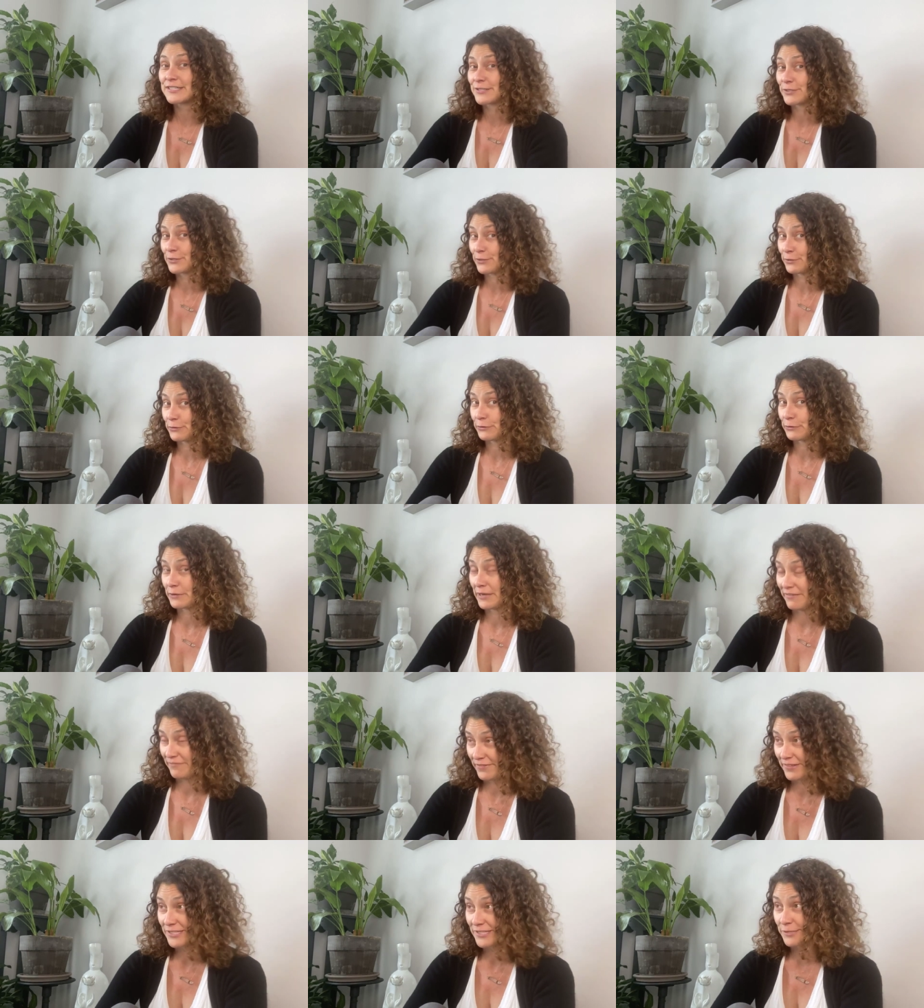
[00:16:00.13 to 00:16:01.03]
to
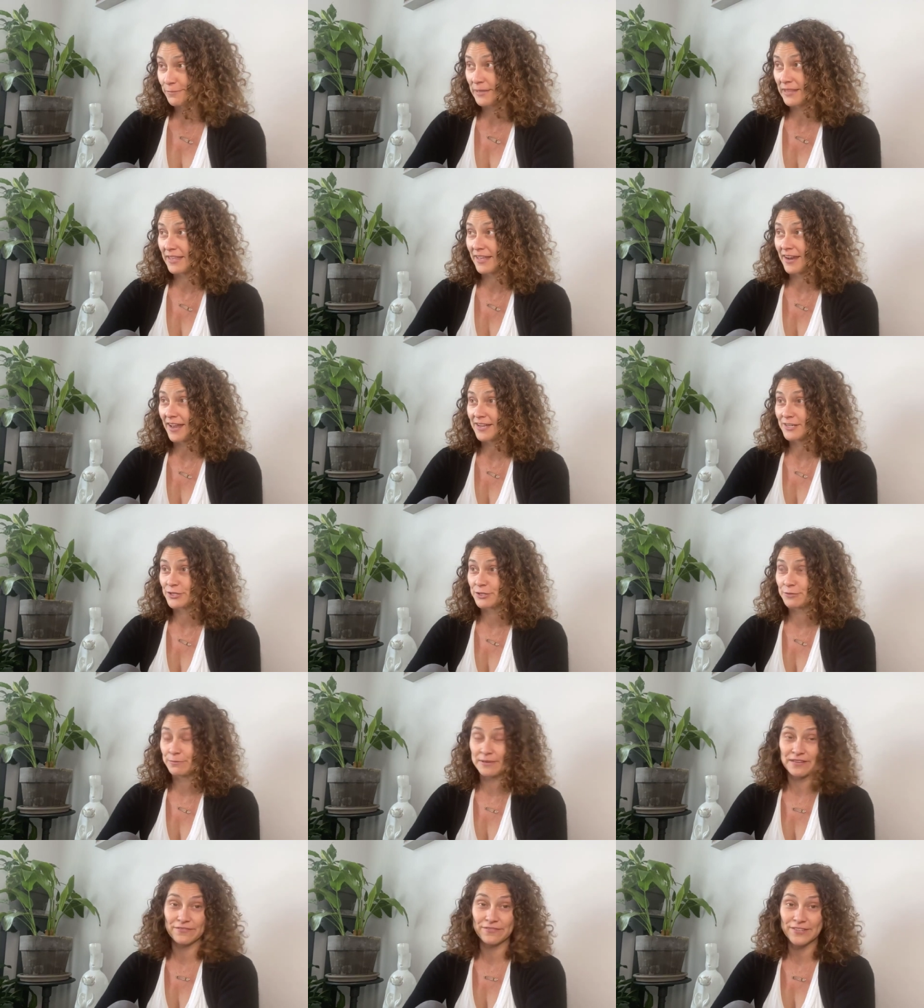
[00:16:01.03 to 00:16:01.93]
convince me that I should
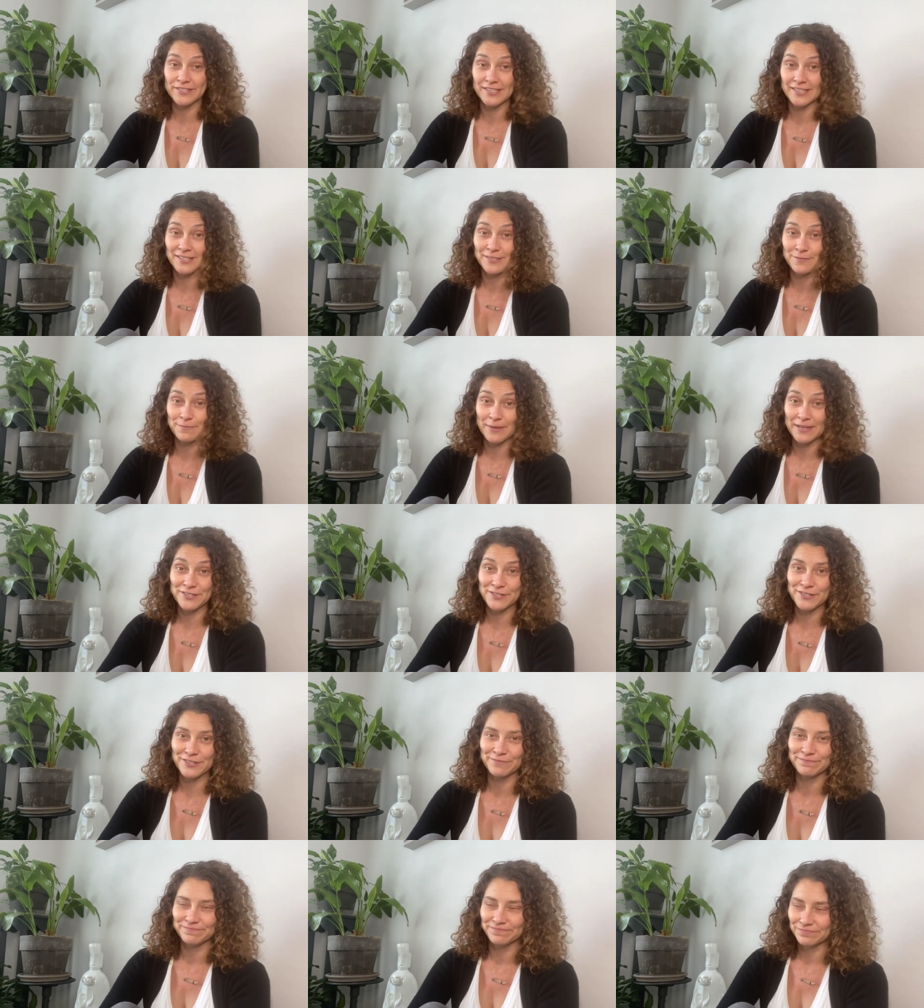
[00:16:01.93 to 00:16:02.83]
be a physics major.